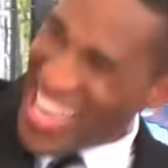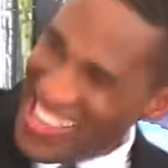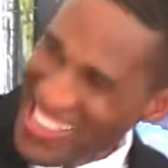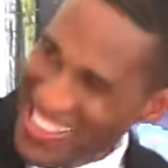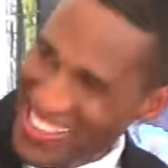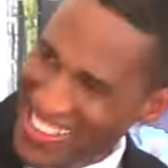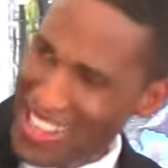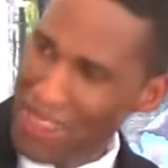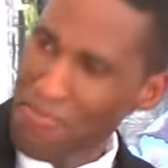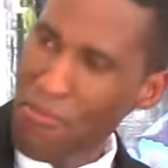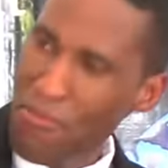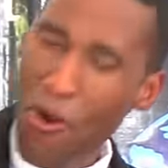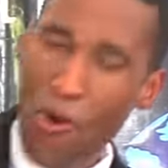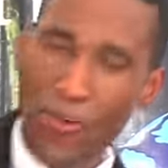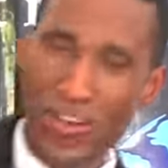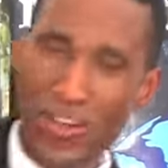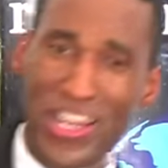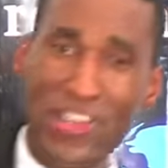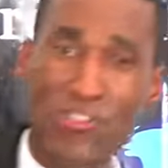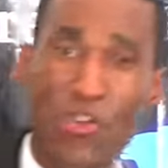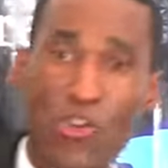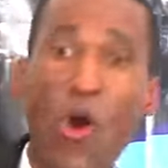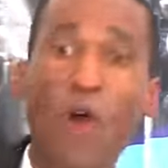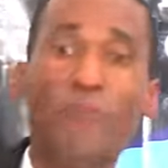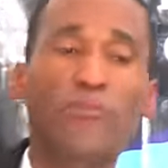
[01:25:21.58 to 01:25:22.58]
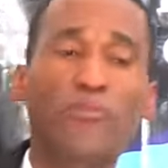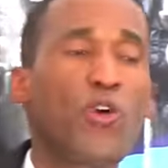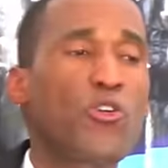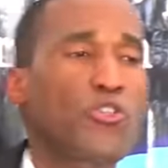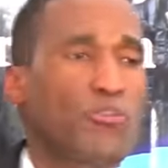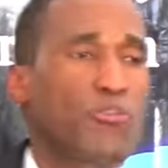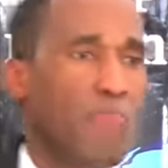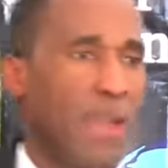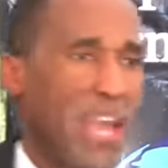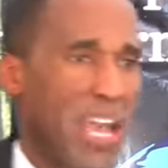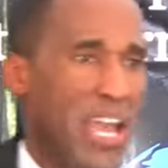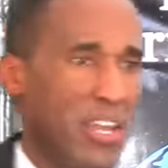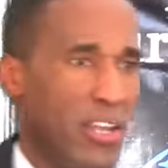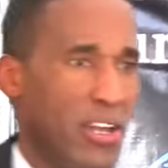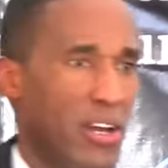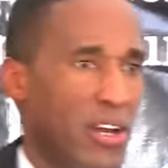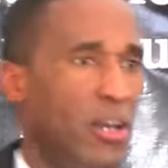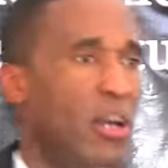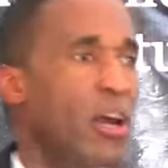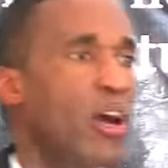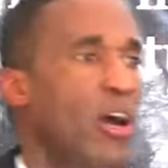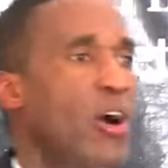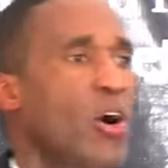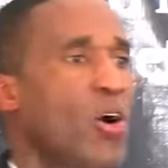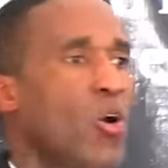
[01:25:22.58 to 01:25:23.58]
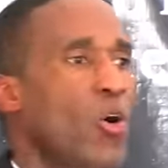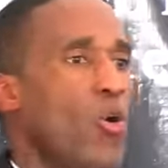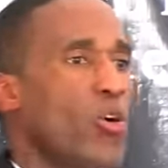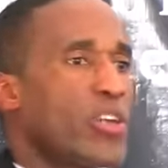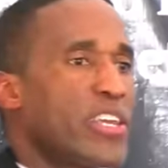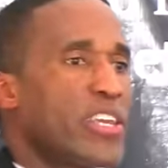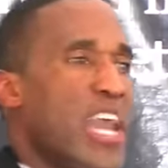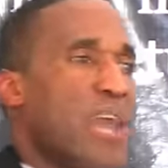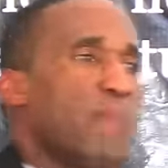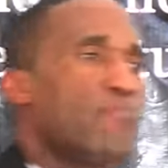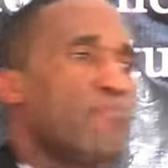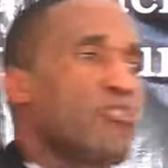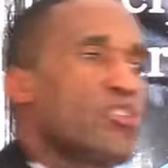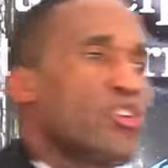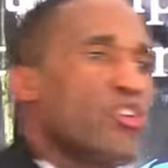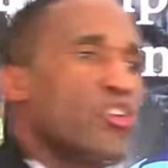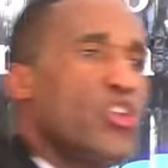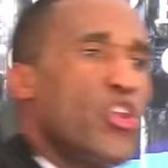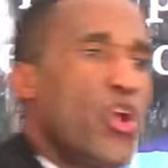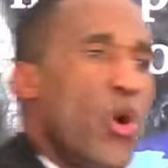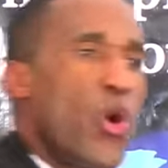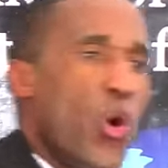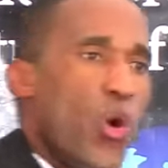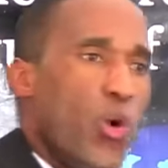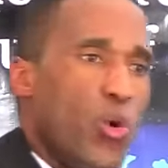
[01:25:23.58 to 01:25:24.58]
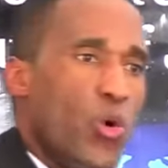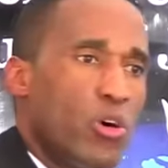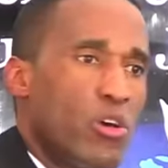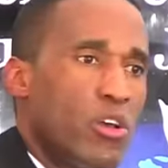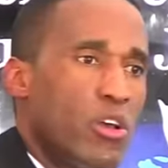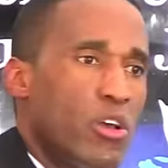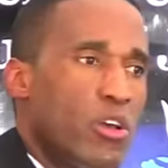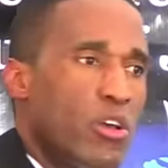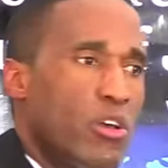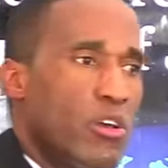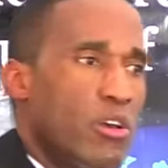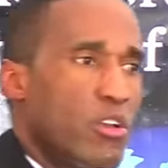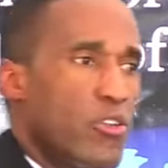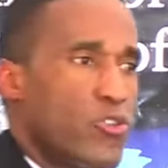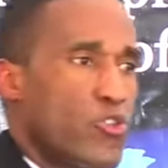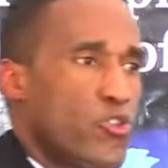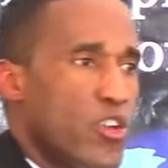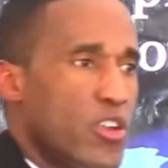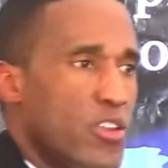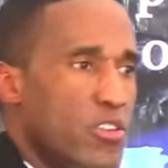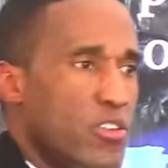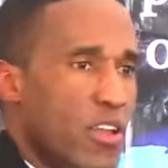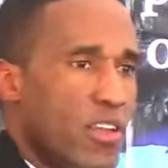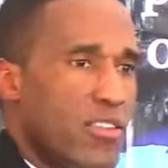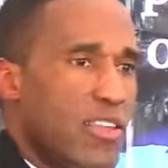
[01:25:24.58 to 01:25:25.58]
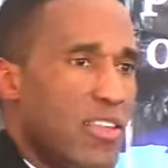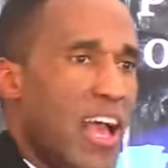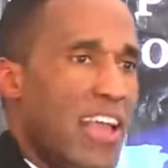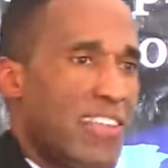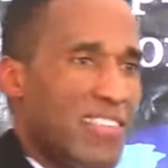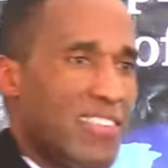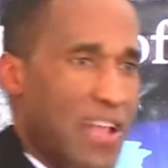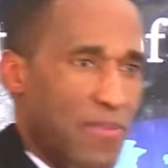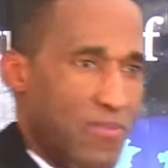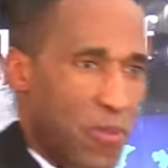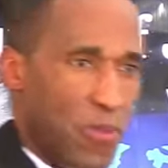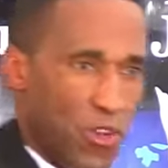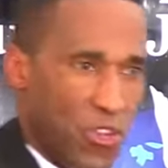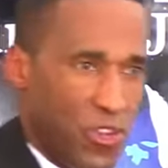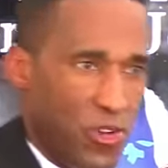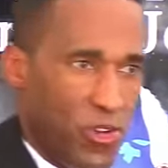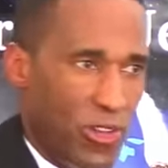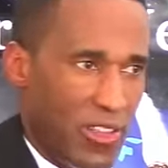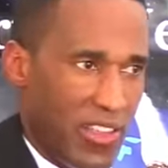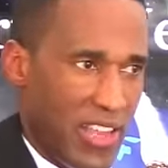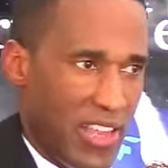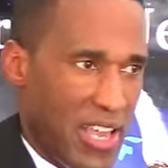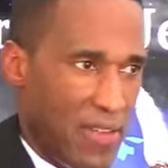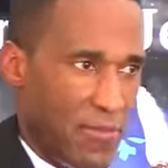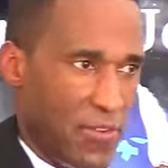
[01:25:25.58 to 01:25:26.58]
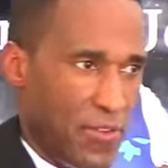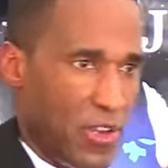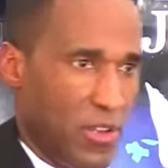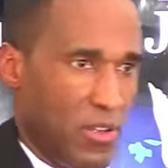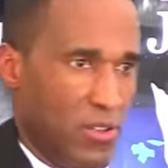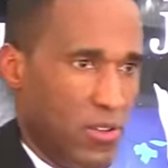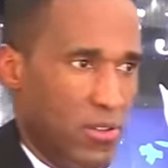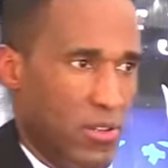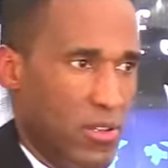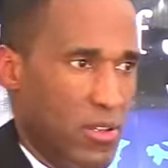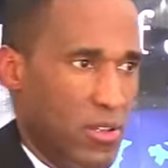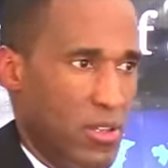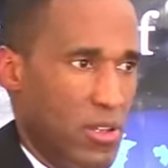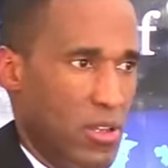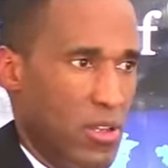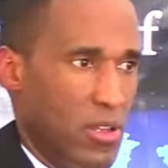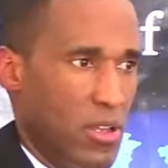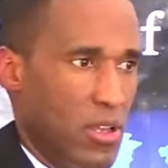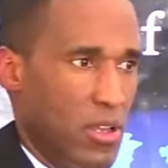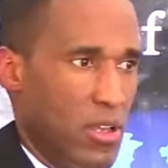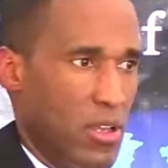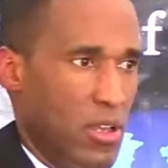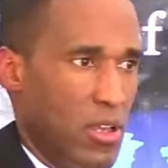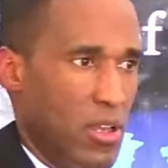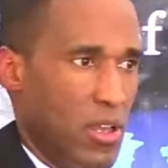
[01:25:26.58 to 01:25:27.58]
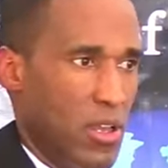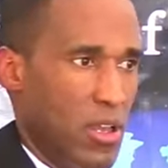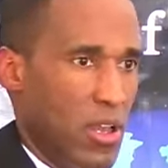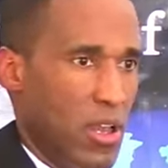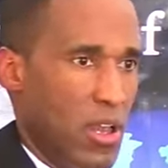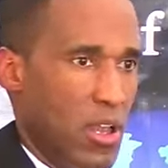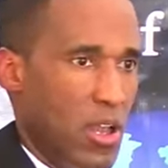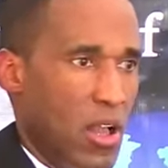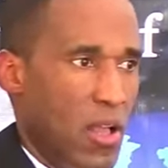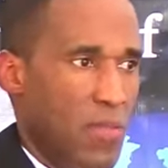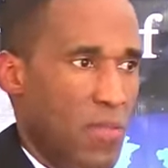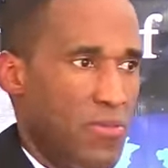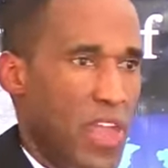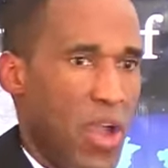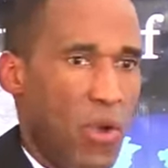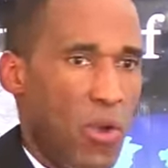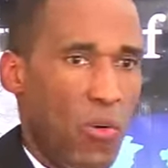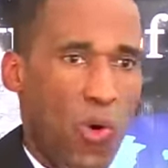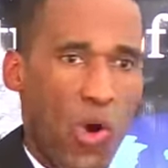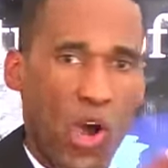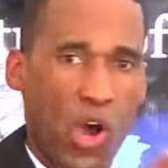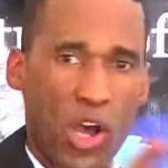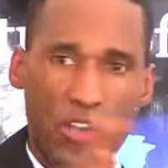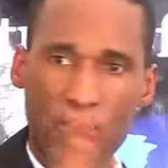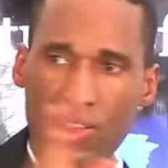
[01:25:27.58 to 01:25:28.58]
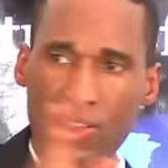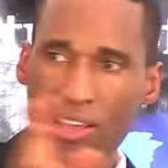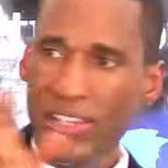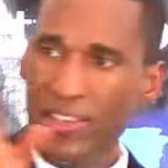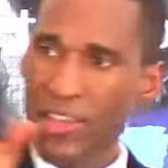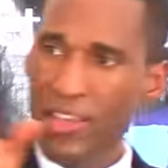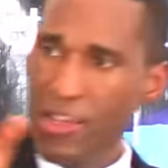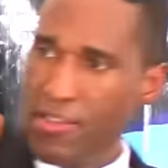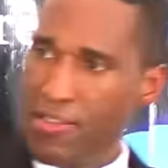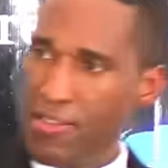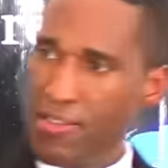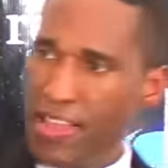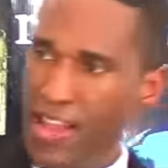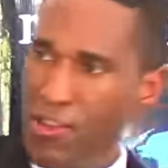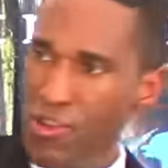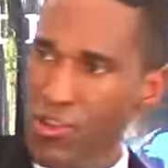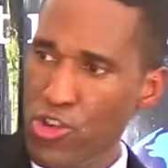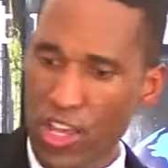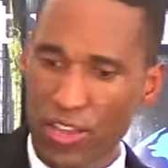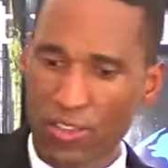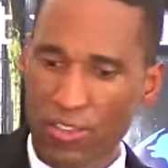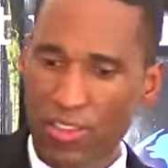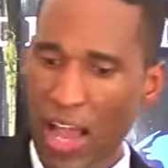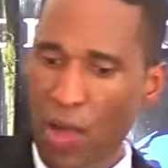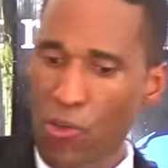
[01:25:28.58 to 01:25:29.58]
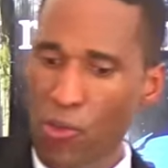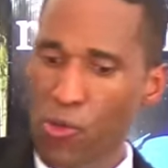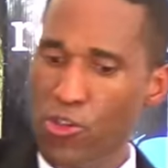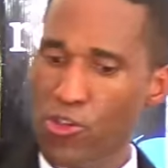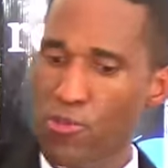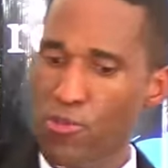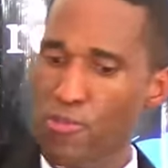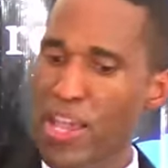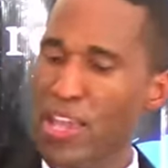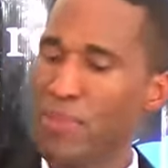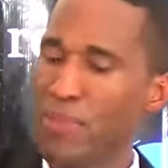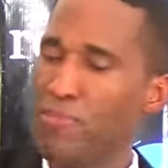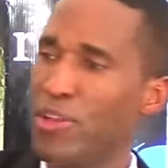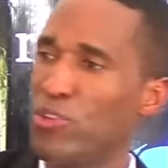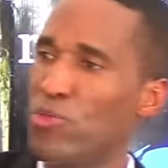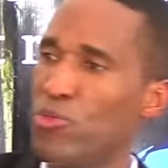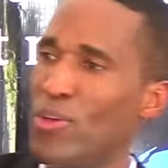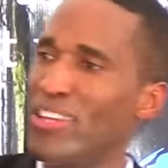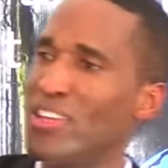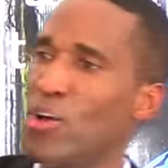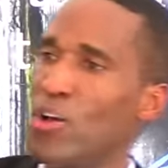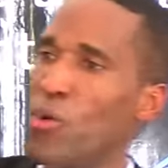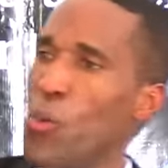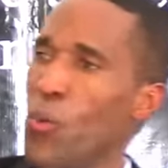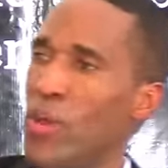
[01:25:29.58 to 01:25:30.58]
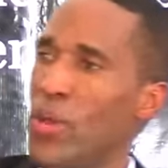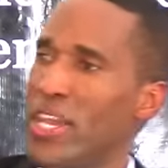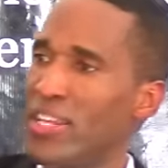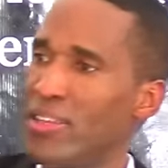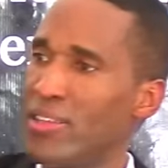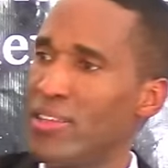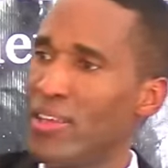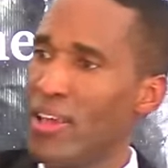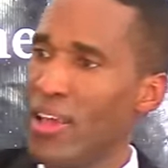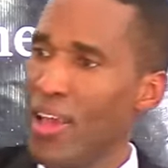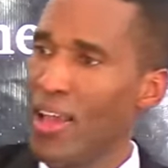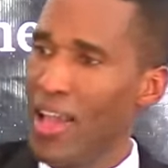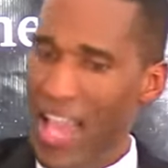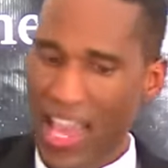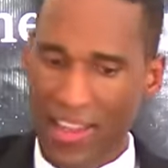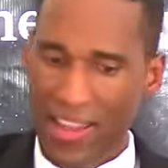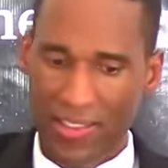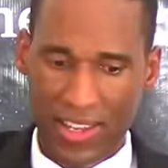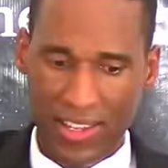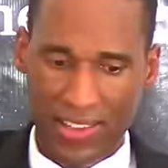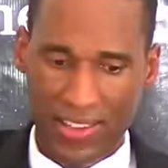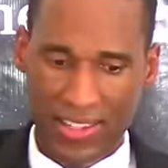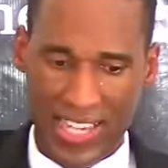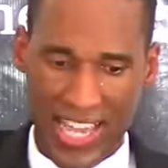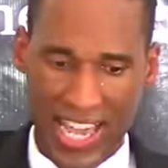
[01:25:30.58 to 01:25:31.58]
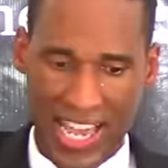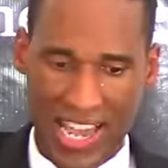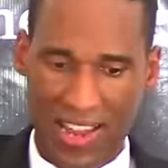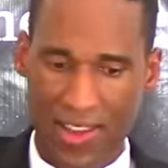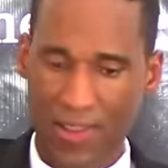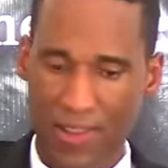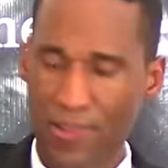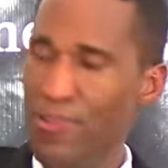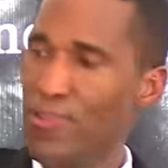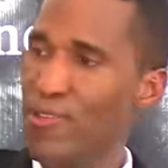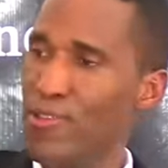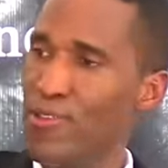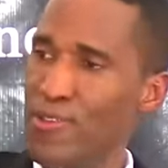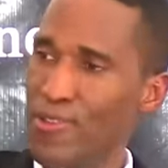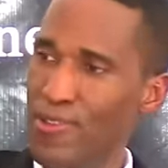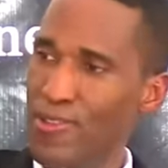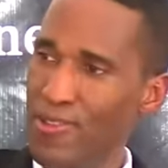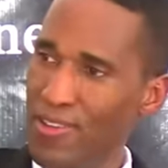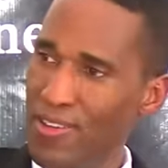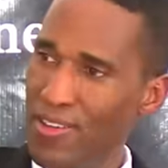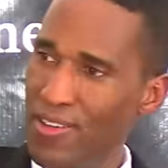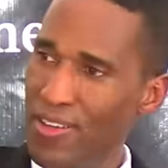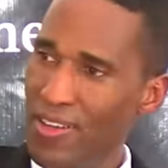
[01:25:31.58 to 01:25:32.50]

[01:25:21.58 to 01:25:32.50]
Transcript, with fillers: testimonies of those men who came to know Jesus as their personal savior. There was a distinction that was made between the wheat and the tares.